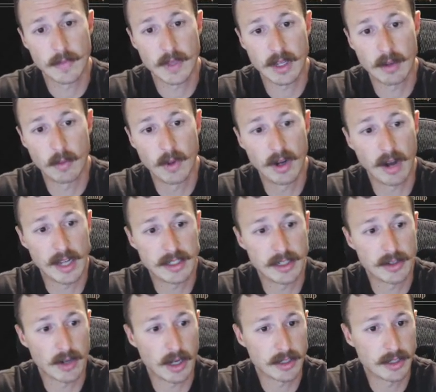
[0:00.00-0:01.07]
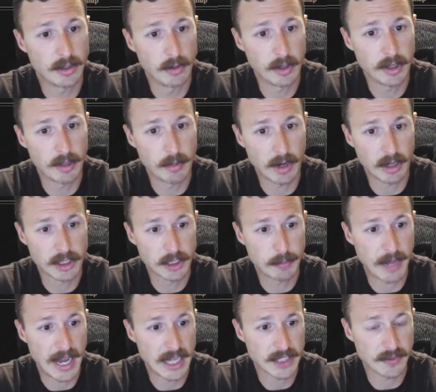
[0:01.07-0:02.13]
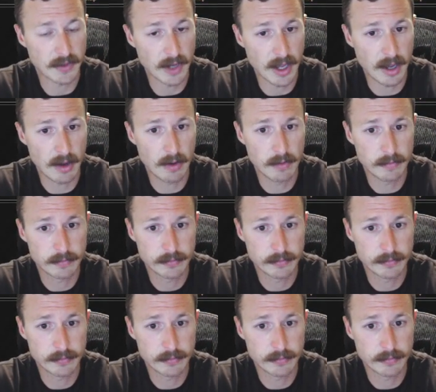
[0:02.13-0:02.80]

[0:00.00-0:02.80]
Would like to draw 2 with it, but I'll just pass for now.